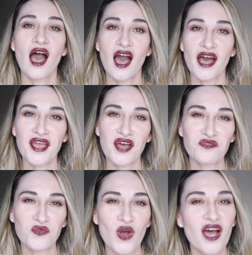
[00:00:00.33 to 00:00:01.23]
Hi
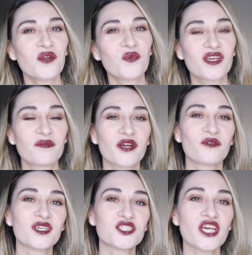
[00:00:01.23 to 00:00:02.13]
everyone, welcome back
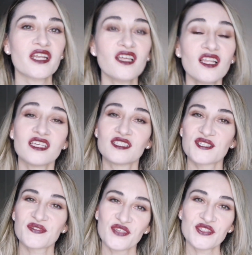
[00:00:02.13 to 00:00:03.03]
on my channel. In
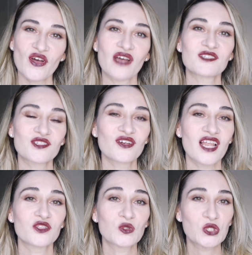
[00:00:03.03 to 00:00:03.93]
this video I'm so
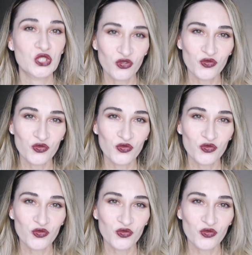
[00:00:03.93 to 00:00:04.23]
glad to show